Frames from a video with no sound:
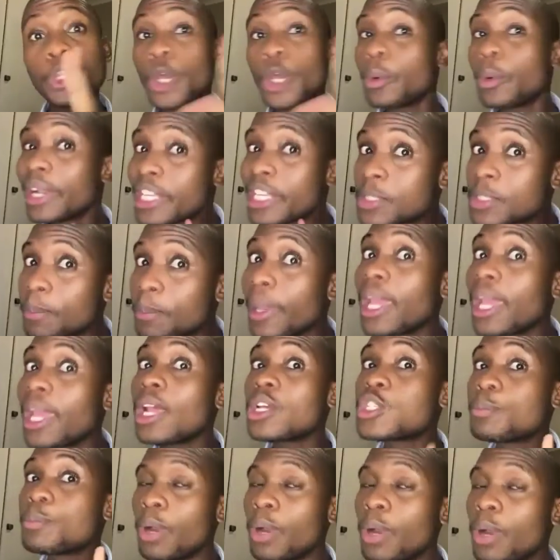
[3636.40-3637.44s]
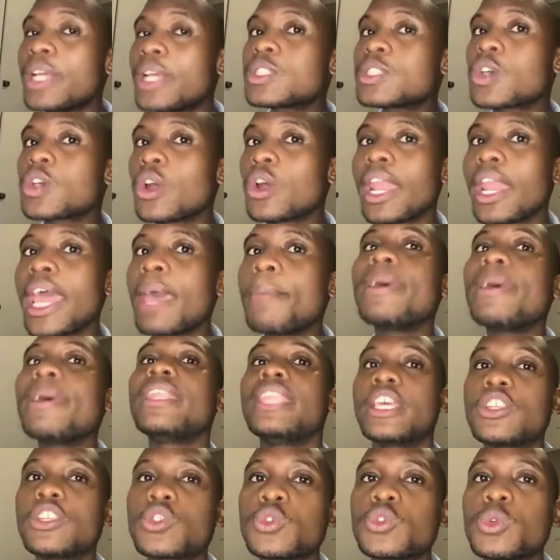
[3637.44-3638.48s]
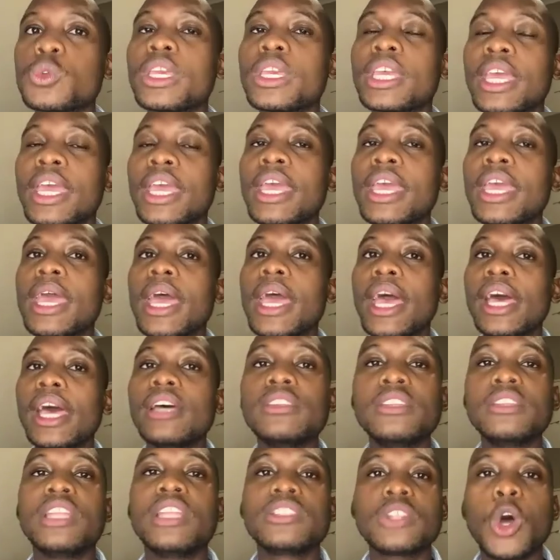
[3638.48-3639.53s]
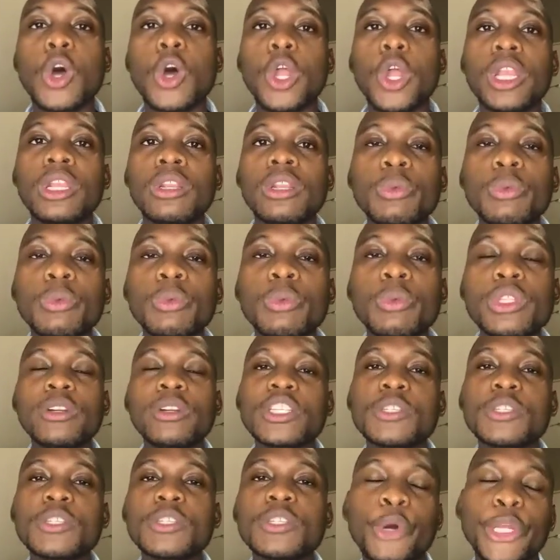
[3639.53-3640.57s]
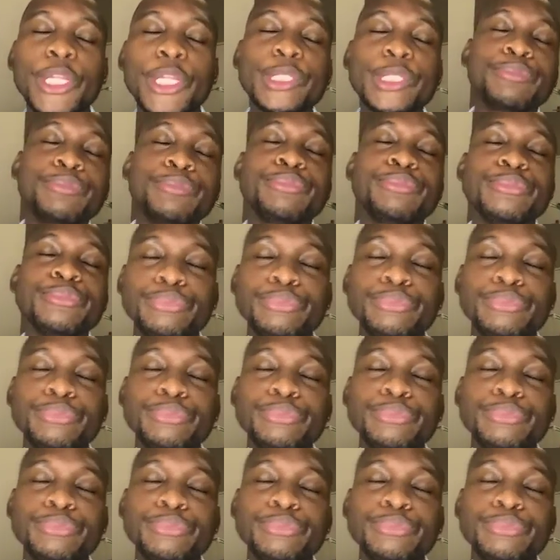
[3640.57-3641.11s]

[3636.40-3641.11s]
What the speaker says: don't want to spoil what's gonna happen next week. That's all. We don't want to spoil.